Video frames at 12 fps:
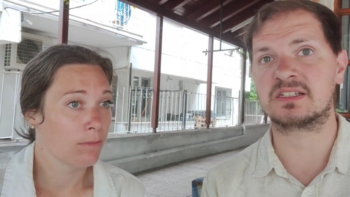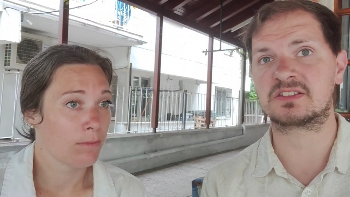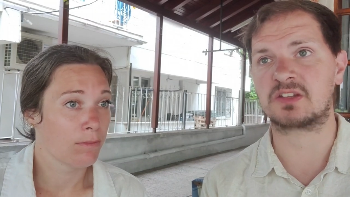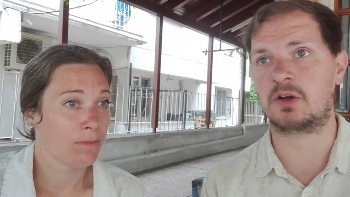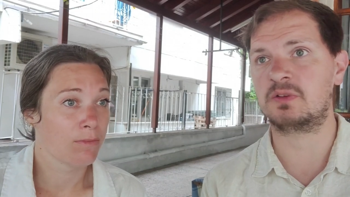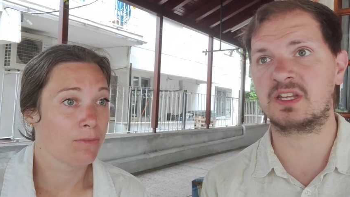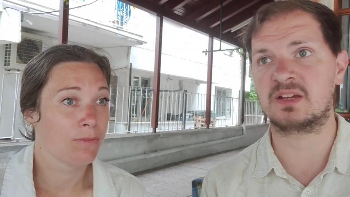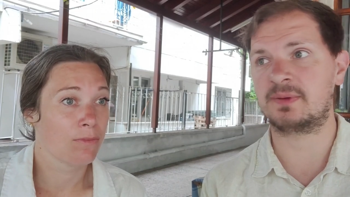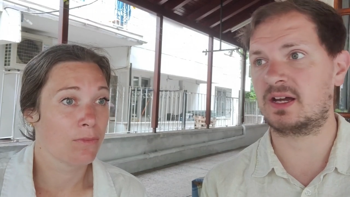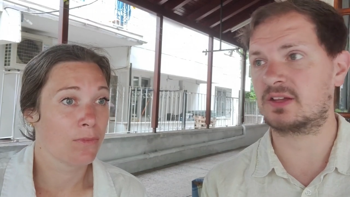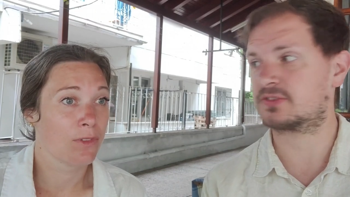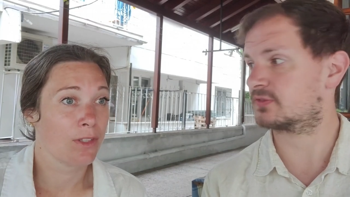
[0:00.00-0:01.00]
Speaker 1: is only
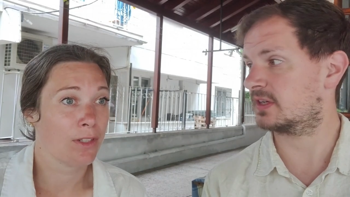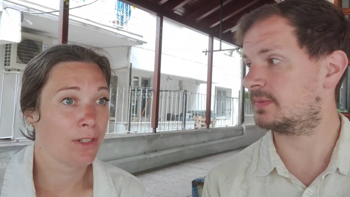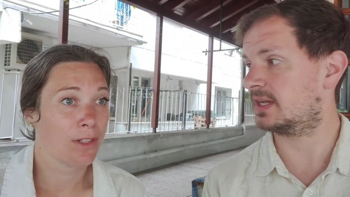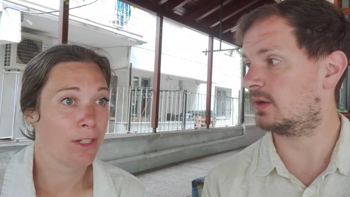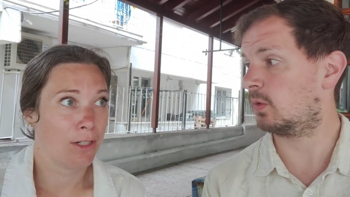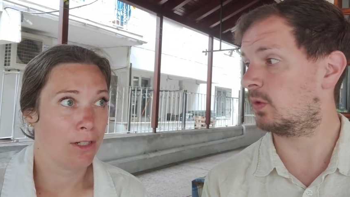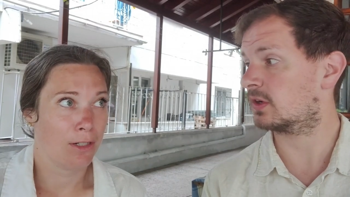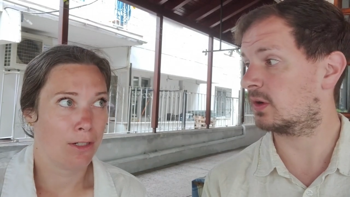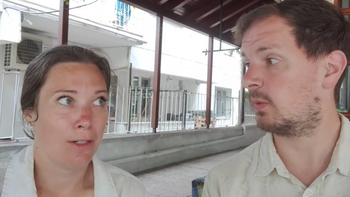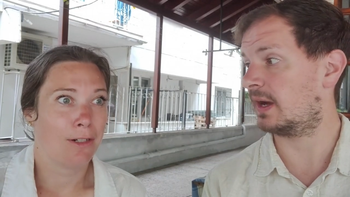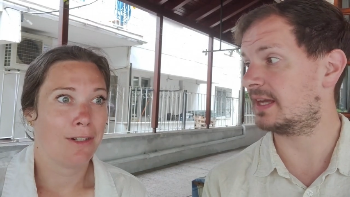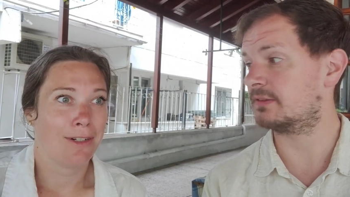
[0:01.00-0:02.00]
about a three minute walk
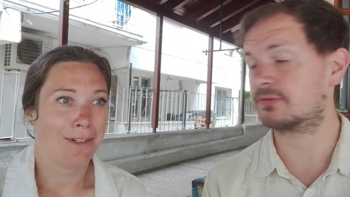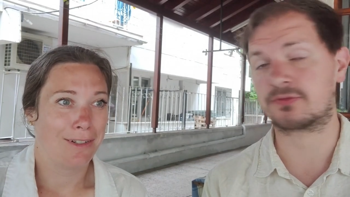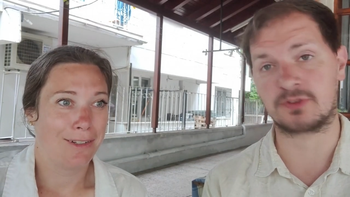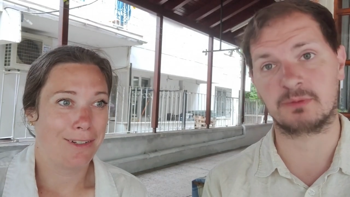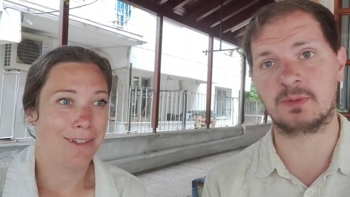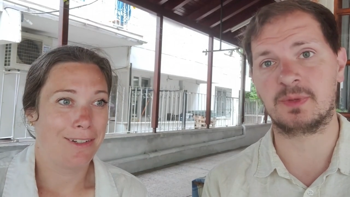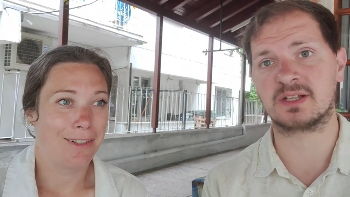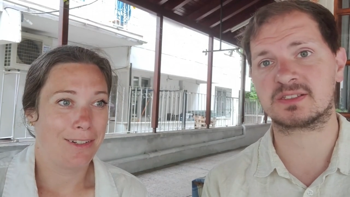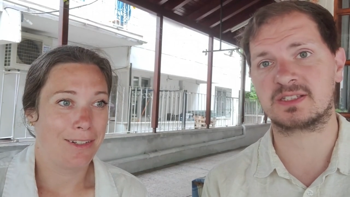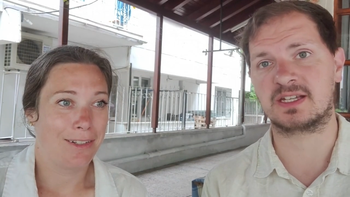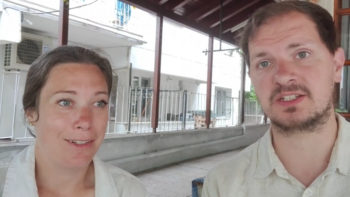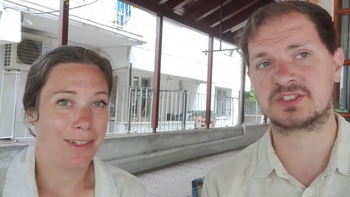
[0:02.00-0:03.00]
away from the bus
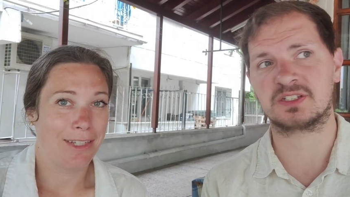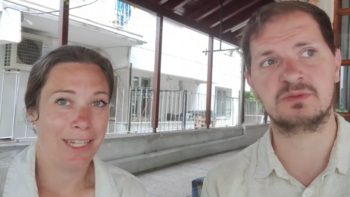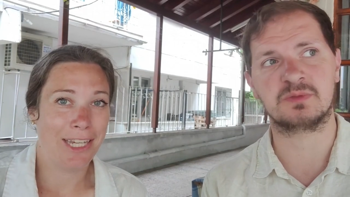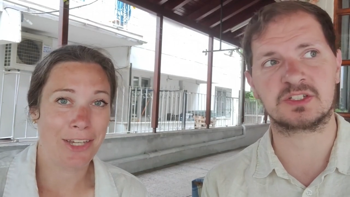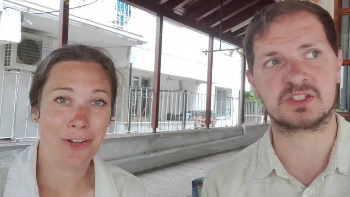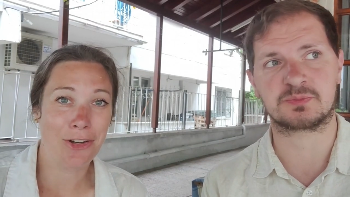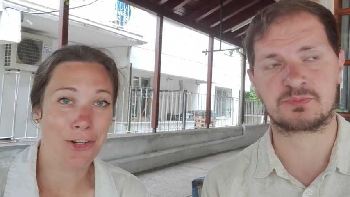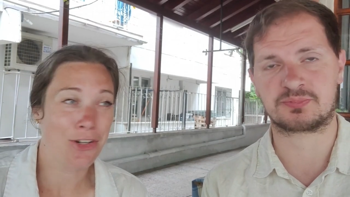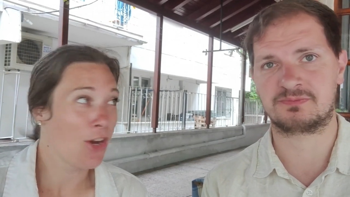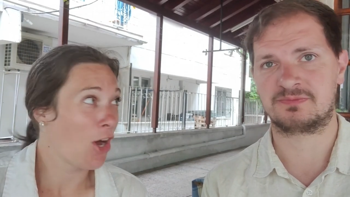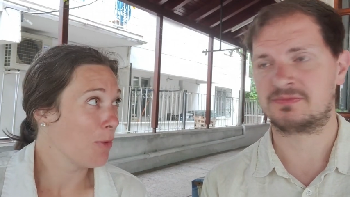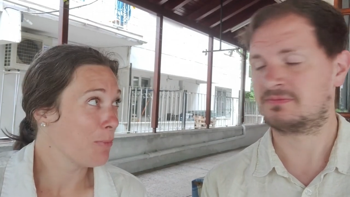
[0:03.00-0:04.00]
station.
Speaker 2: It could
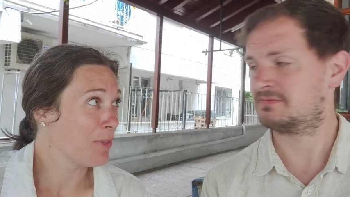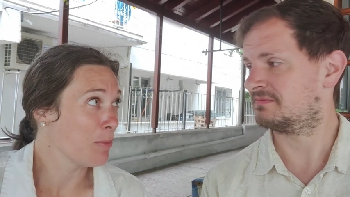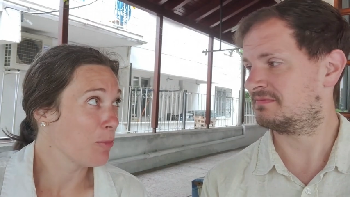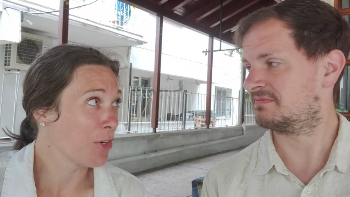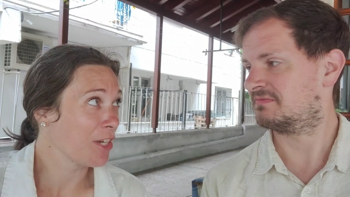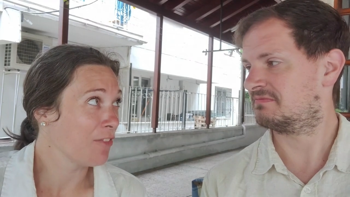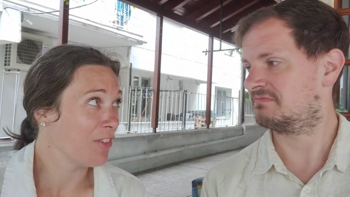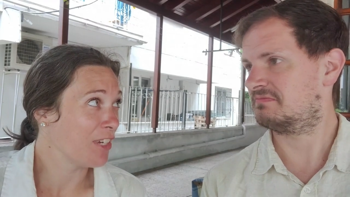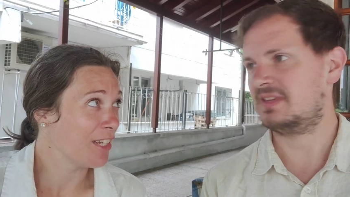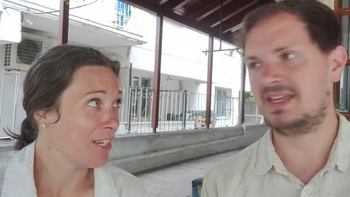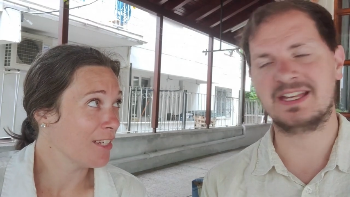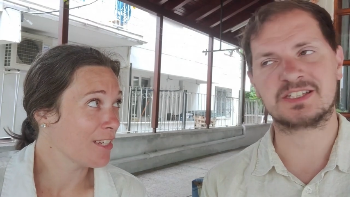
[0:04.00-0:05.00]
not be more
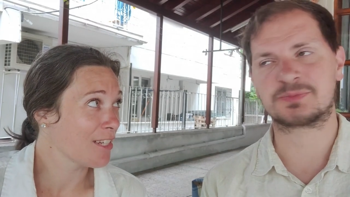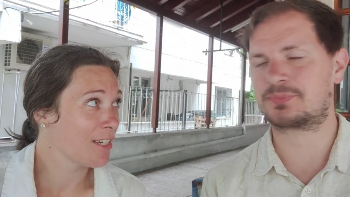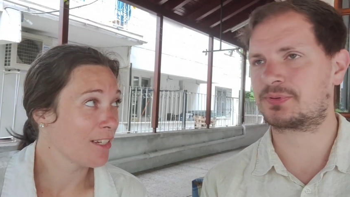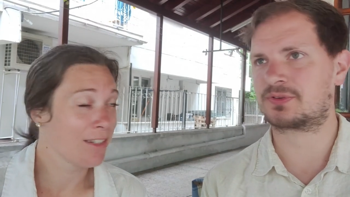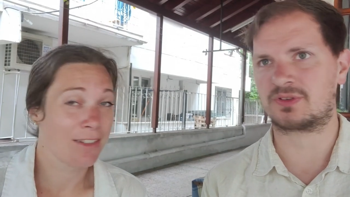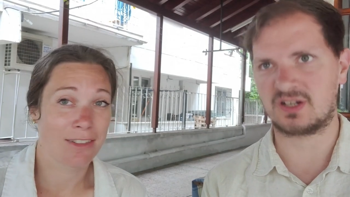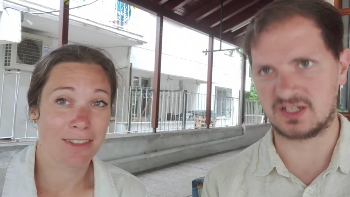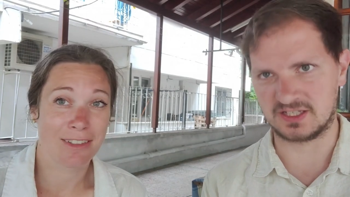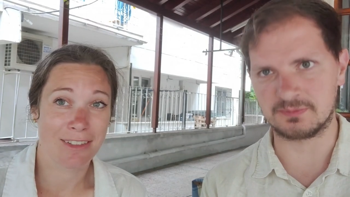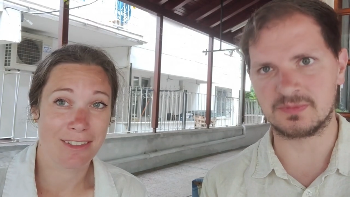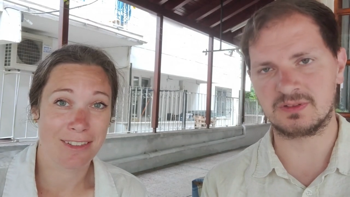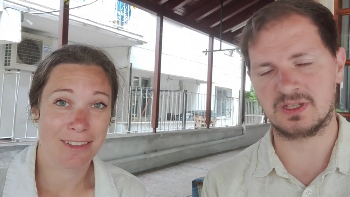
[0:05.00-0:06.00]
convenient.
Speaker 1: It's
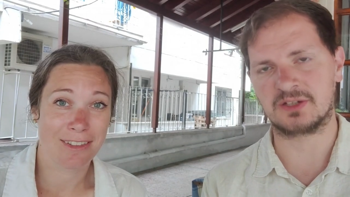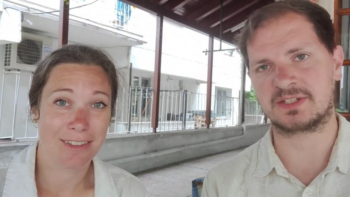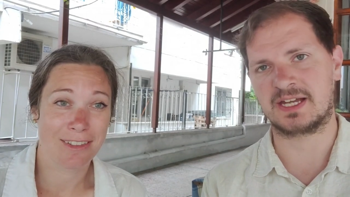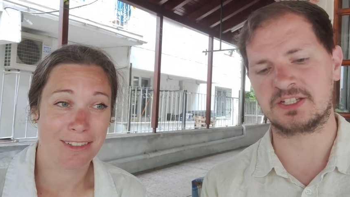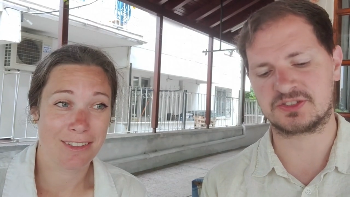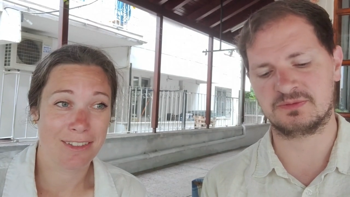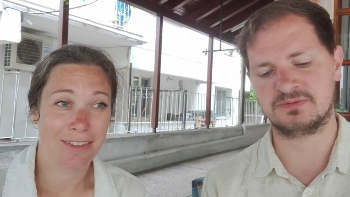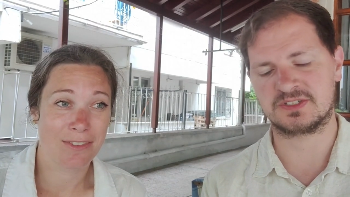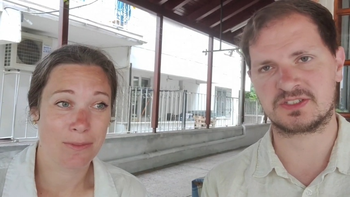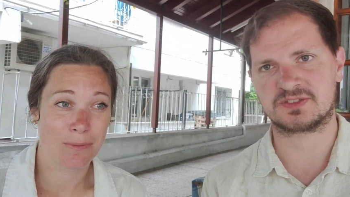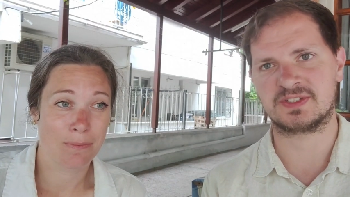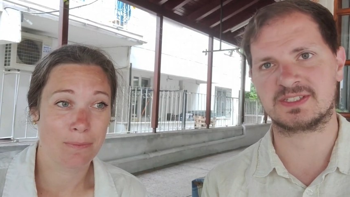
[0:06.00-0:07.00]
prime location, which
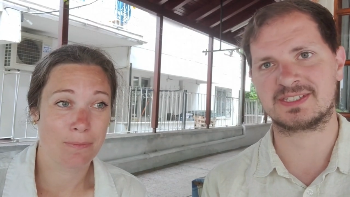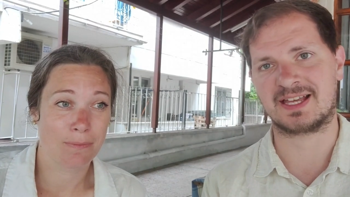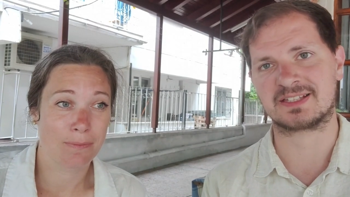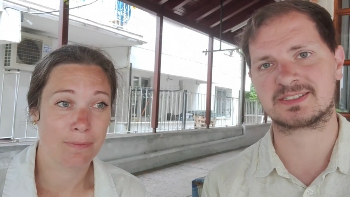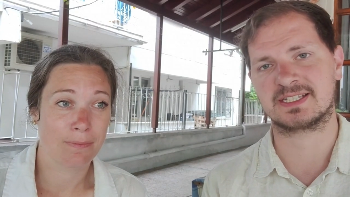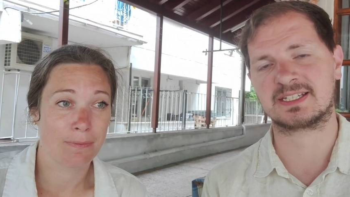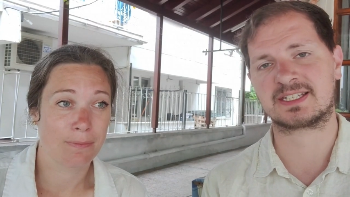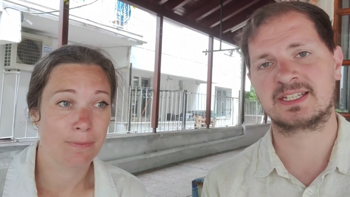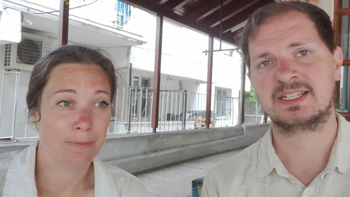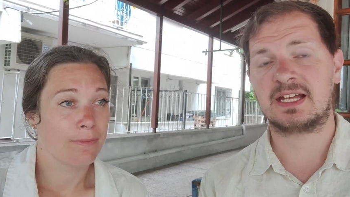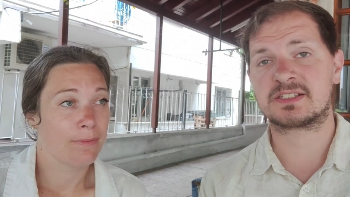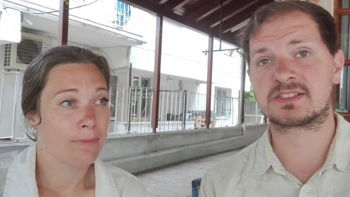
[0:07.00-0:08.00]
is fantastic.
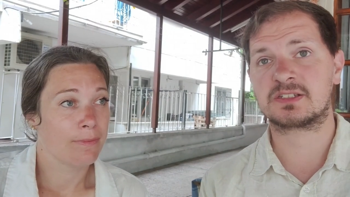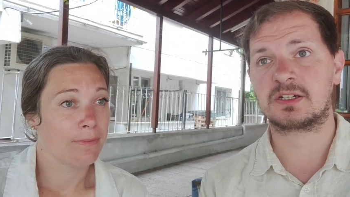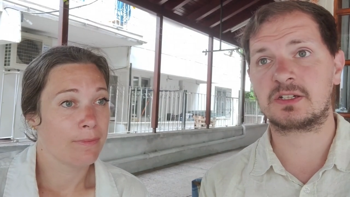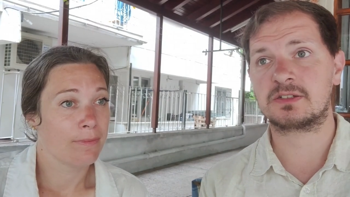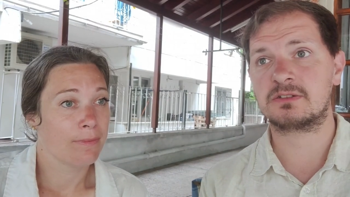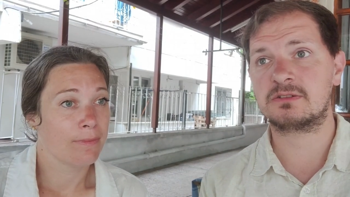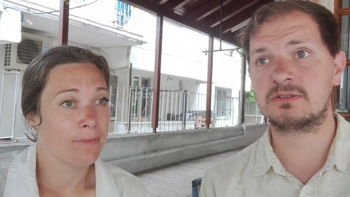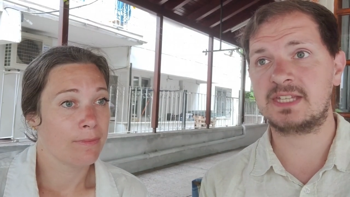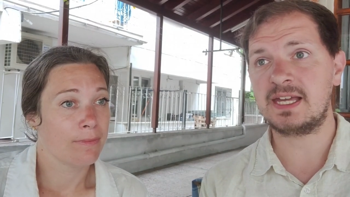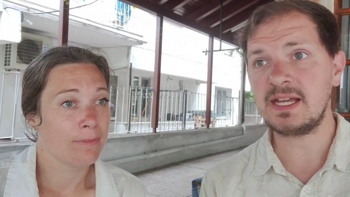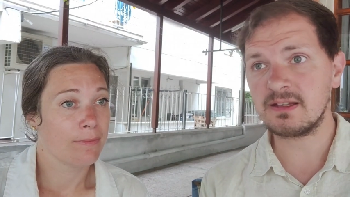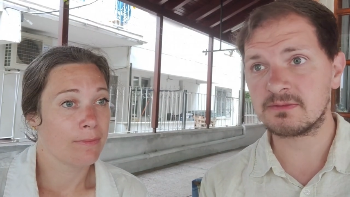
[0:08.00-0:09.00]
And so,
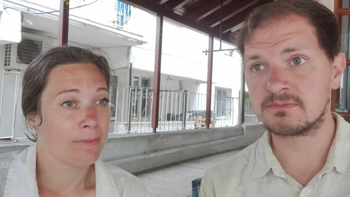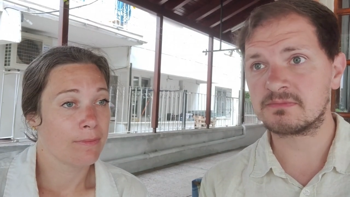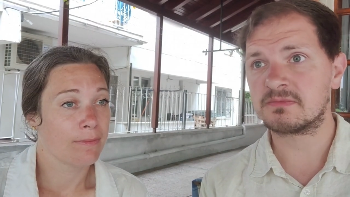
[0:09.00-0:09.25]
yeah.